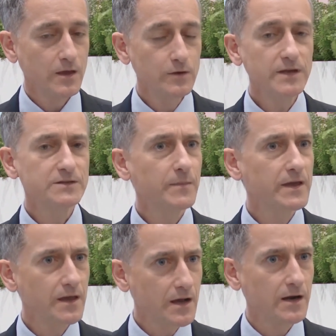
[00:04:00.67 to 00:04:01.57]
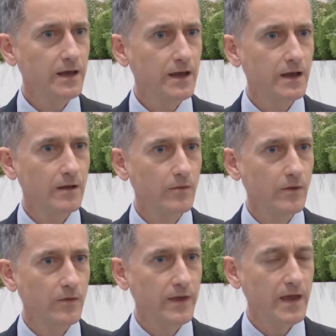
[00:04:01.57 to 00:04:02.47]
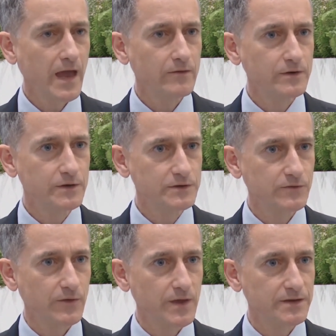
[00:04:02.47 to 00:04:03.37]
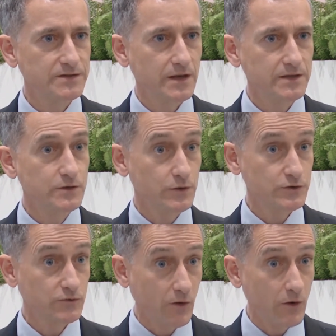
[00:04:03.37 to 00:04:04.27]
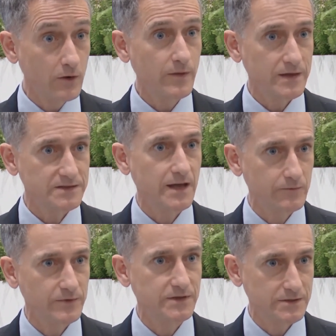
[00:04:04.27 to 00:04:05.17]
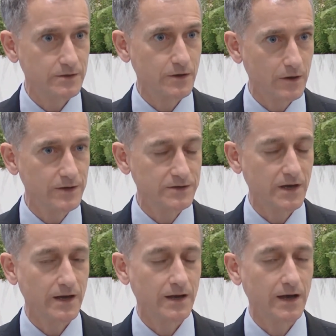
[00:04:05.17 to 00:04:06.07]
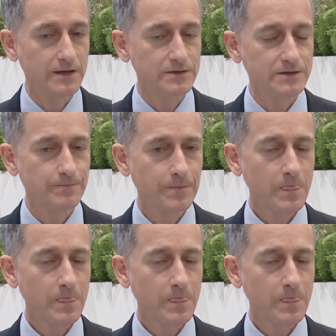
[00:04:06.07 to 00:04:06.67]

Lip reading: You need to make it clear that the evidence for this is not strong. That's the emphasis of the college guidelines.